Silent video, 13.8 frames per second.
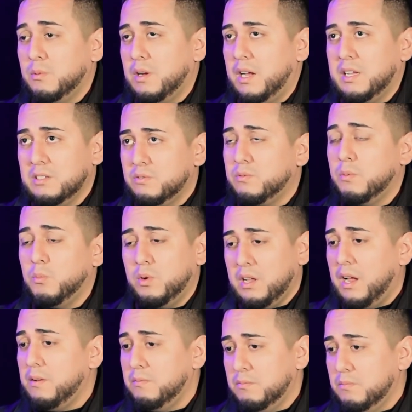I guess from what
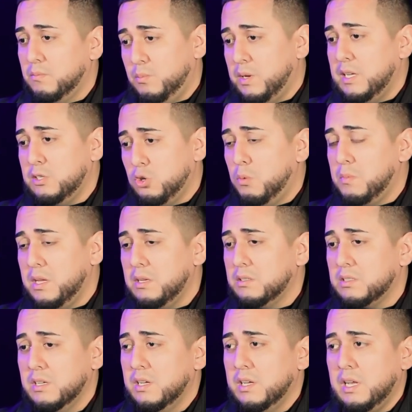he told me
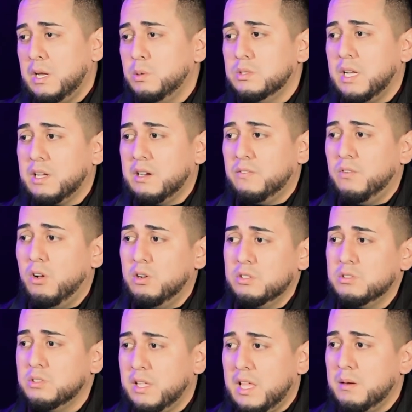is he was not gonna fall
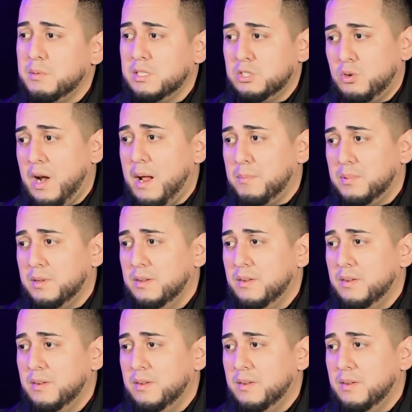into the enemy's trap